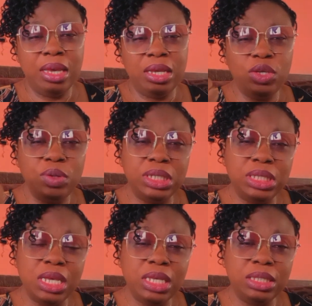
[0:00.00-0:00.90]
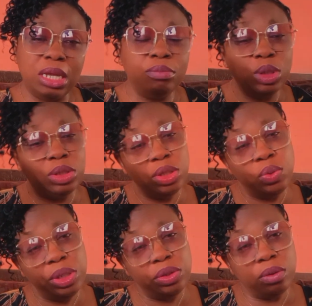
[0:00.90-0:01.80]
Unity is the
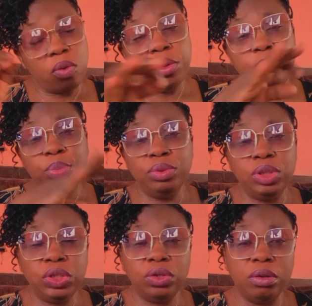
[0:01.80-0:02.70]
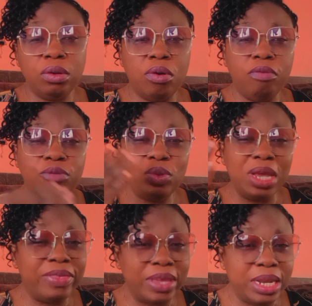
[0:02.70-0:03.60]
situation or a position of
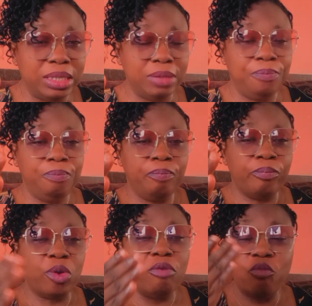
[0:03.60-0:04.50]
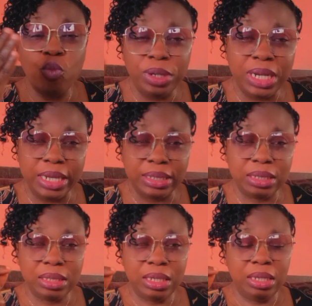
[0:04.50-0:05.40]
togetherness, of
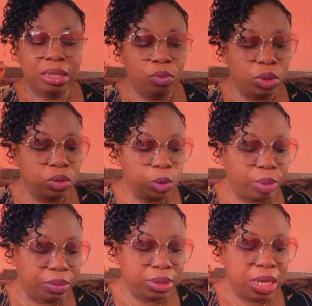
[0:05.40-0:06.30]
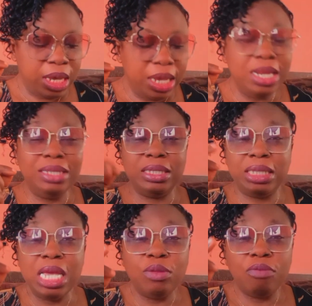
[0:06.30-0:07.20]
oneness with your spouse. It is a
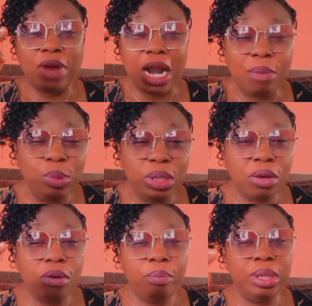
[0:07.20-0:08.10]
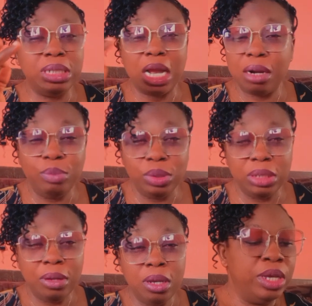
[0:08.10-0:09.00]
state of harmony, complete
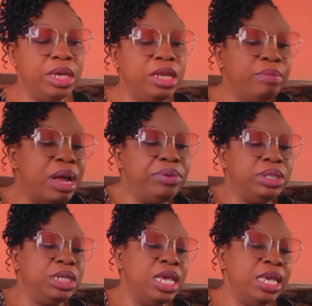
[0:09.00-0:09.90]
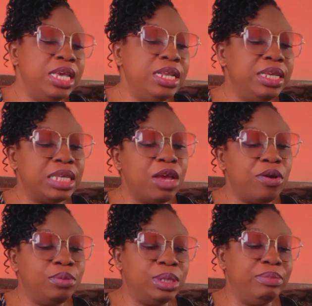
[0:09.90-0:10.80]
harmony. In marriage, it is a
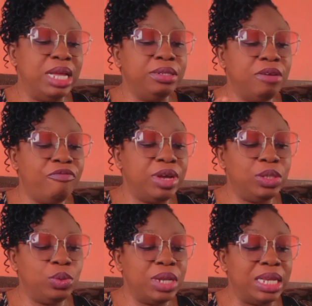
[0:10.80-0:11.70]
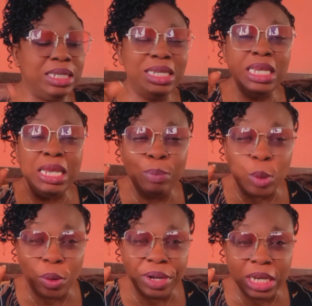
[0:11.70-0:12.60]
concept that refers to that deep
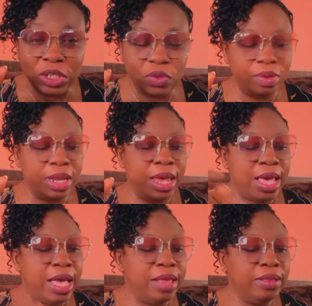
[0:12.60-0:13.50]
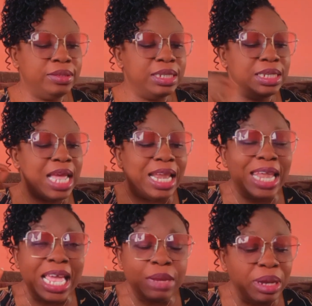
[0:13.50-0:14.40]
connection and the
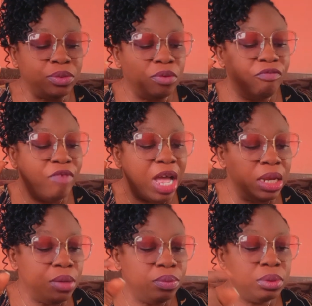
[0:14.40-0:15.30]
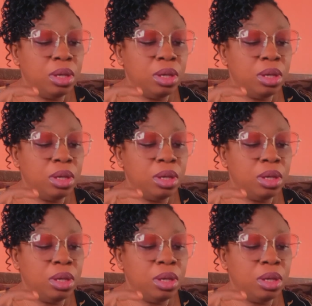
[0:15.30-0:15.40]
alignment of values,